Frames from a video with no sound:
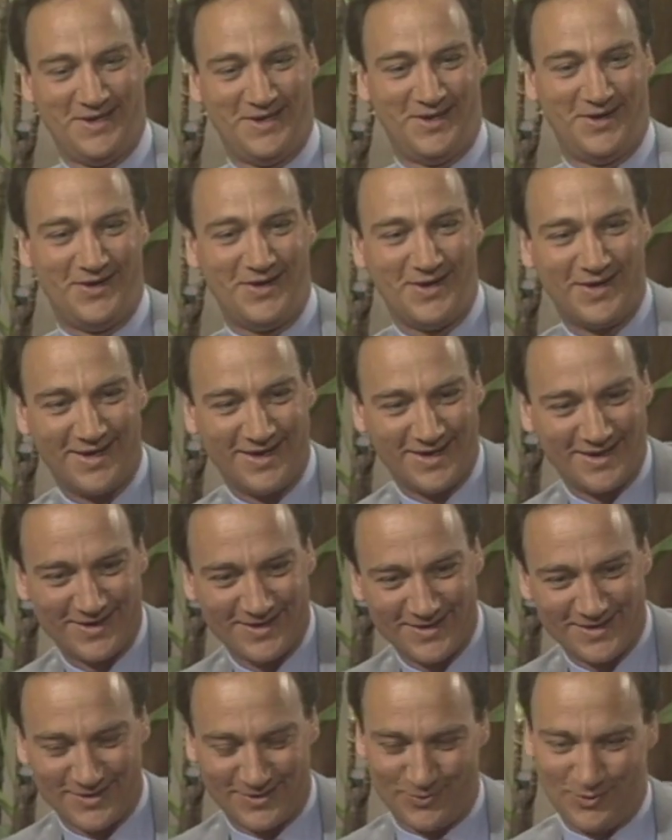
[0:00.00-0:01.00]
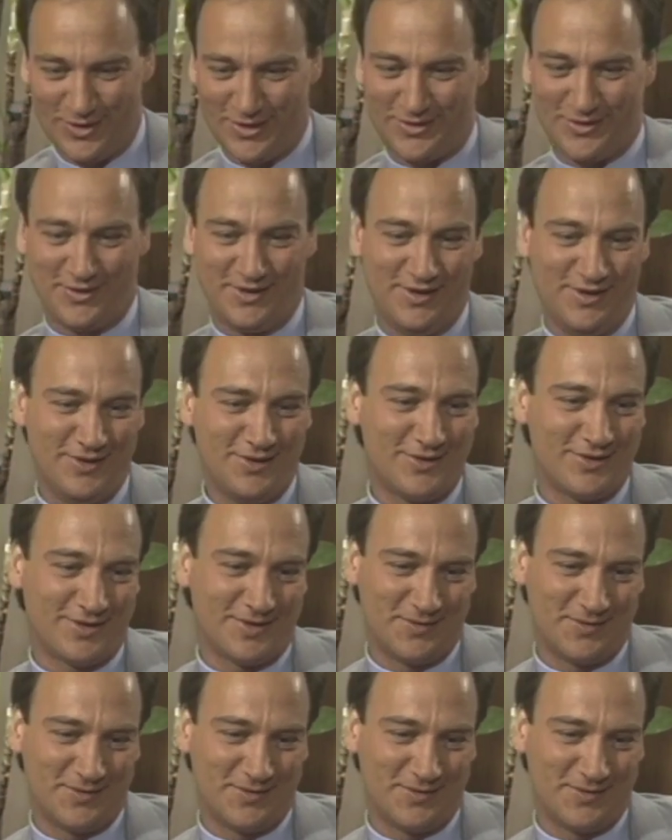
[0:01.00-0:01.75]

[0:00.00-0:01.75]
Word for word: You know. Walter Hill.